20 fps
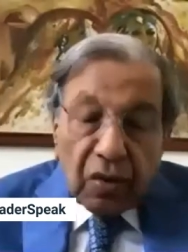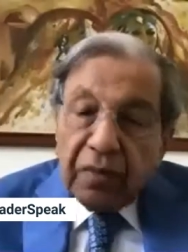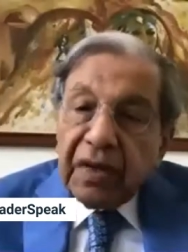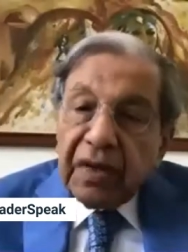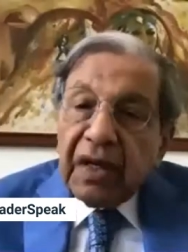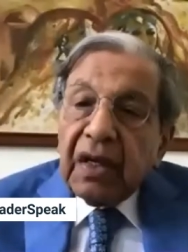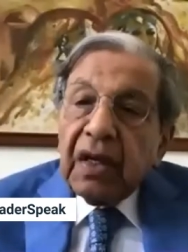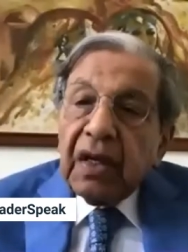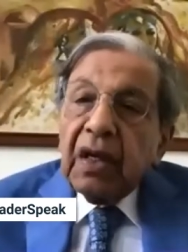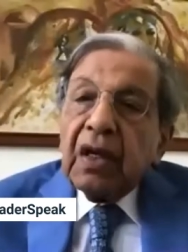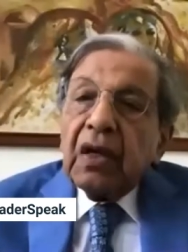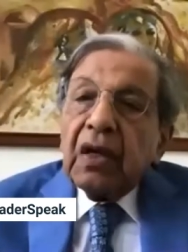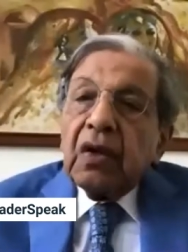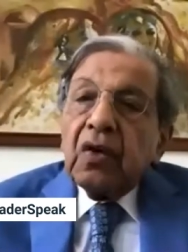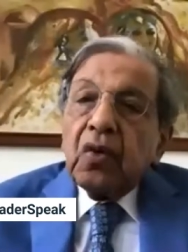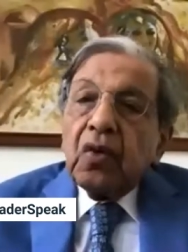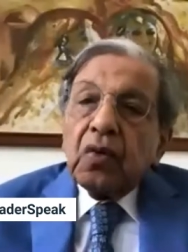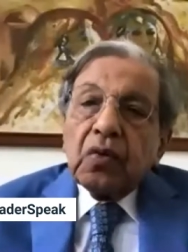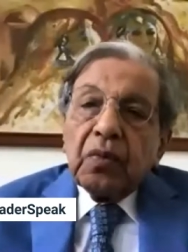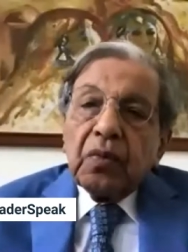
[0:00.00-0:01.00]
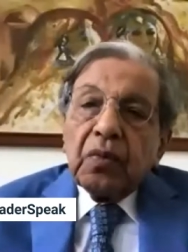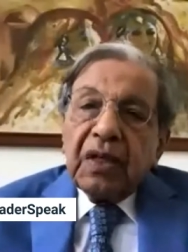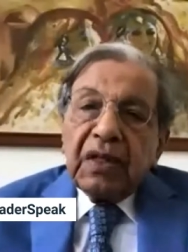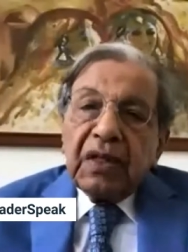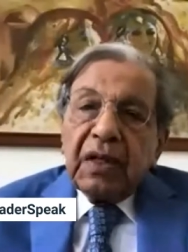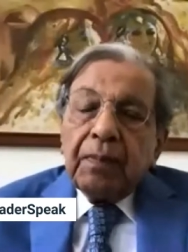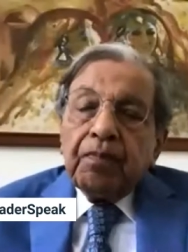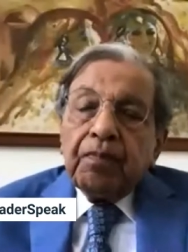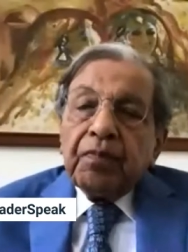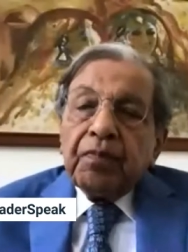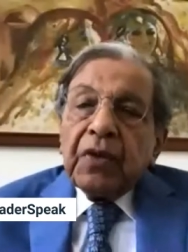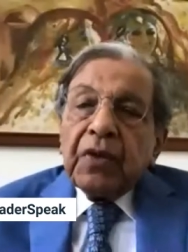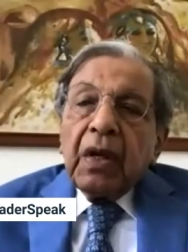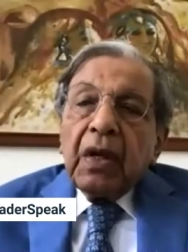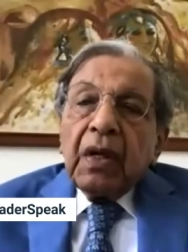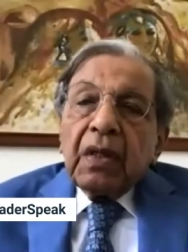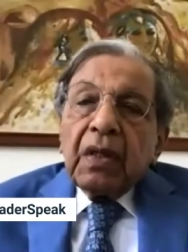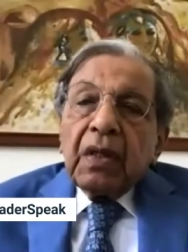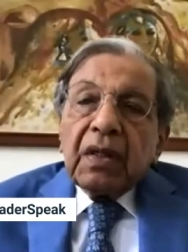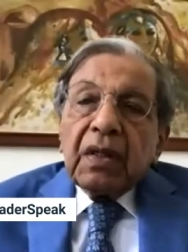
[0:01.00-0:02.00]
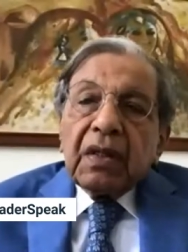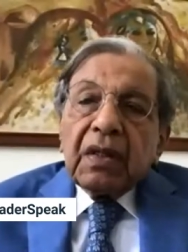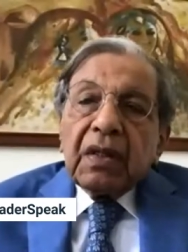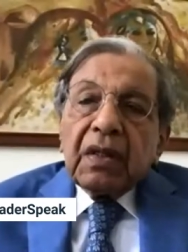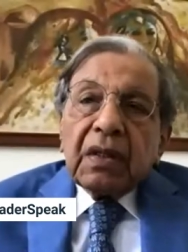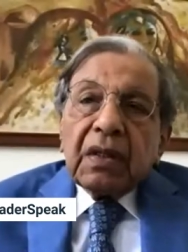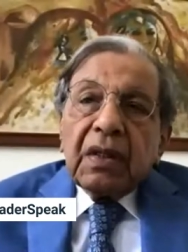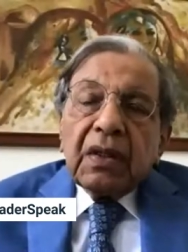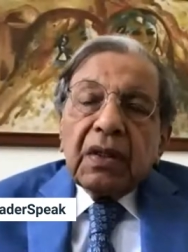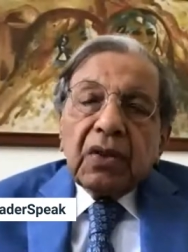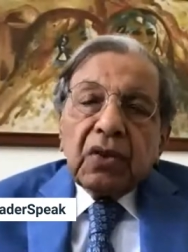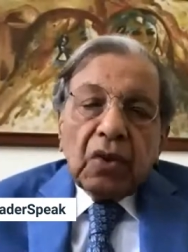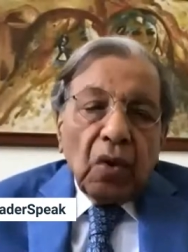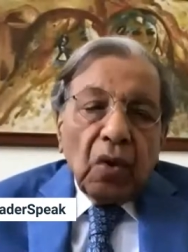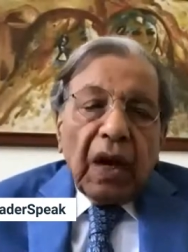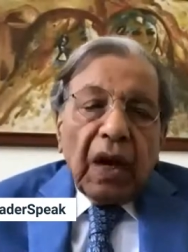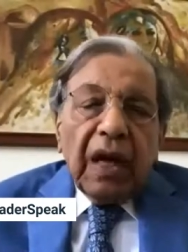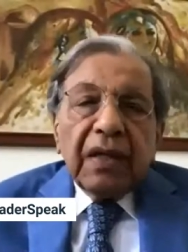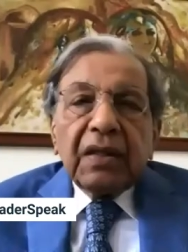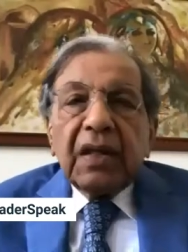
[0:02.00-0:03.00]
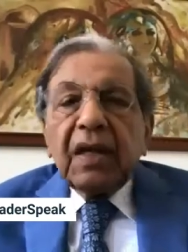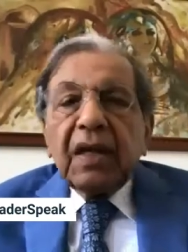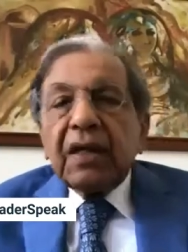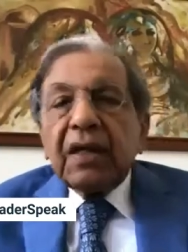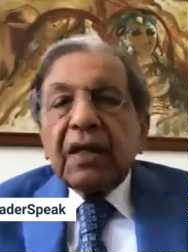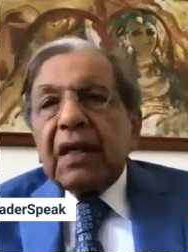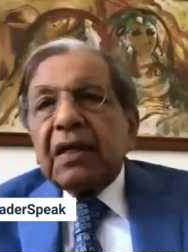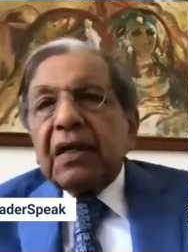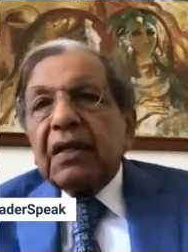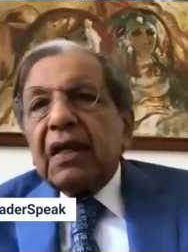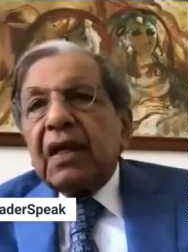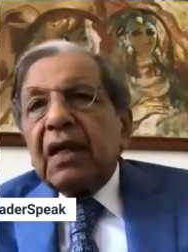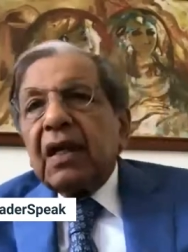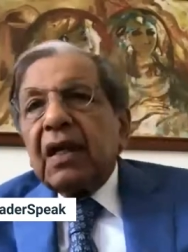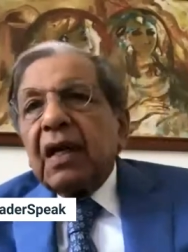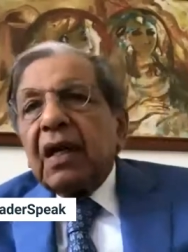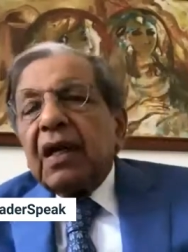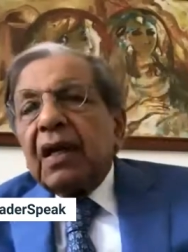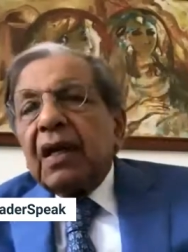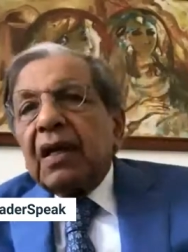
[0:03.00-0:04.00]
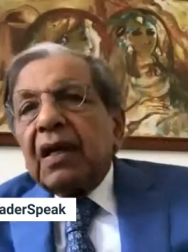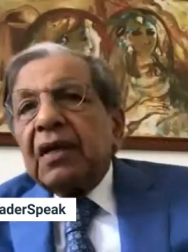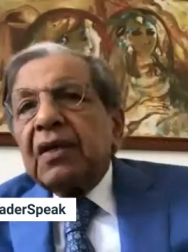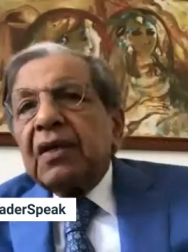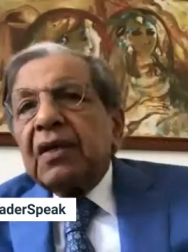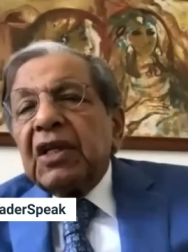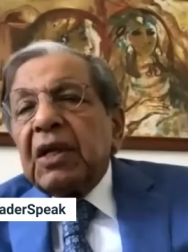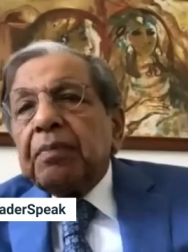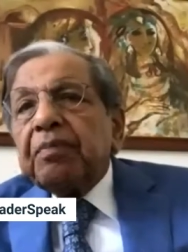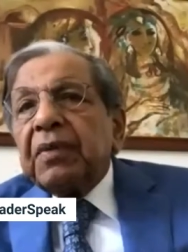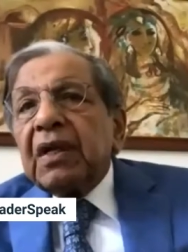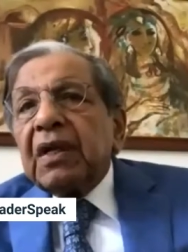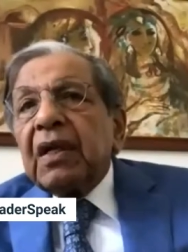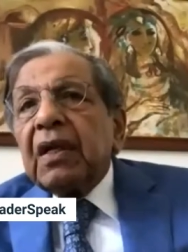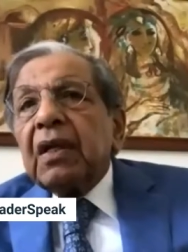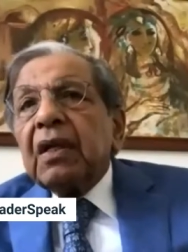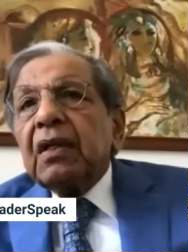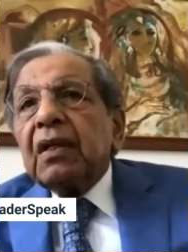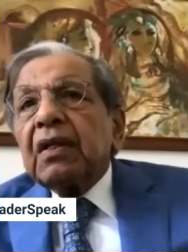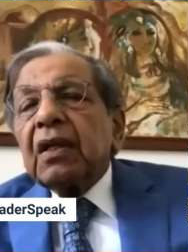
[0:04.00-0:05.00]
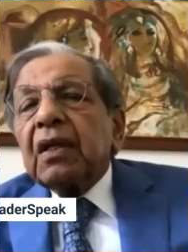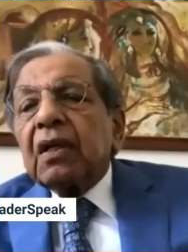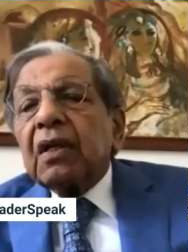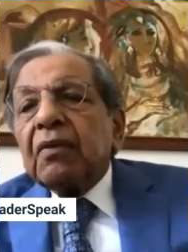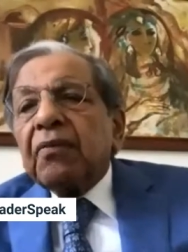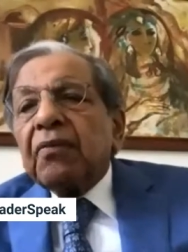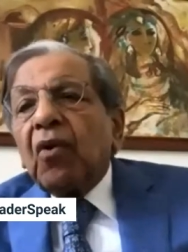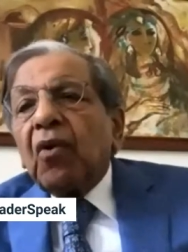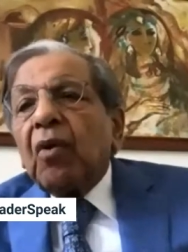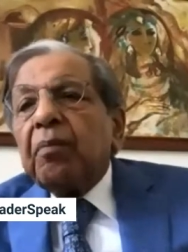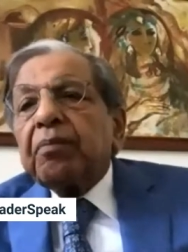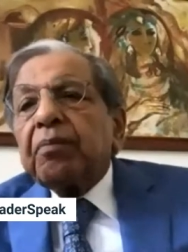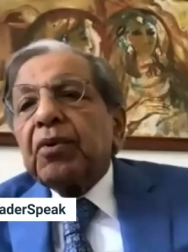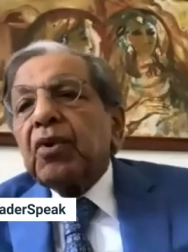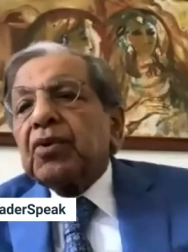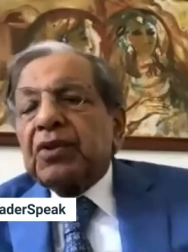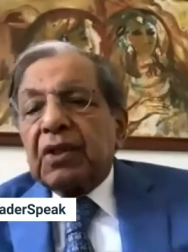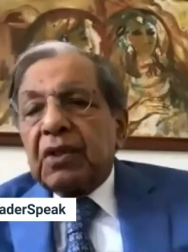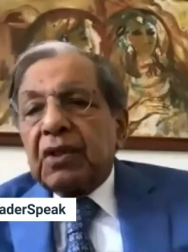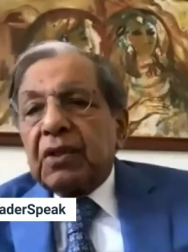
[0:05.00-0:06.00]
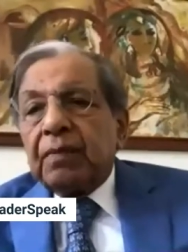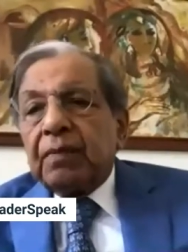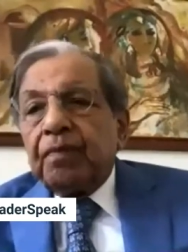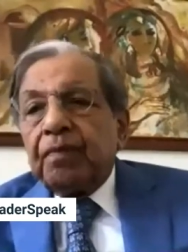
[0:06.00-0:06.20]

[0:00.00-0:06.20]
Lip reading: very noteworthy. So I think that deepening the reform process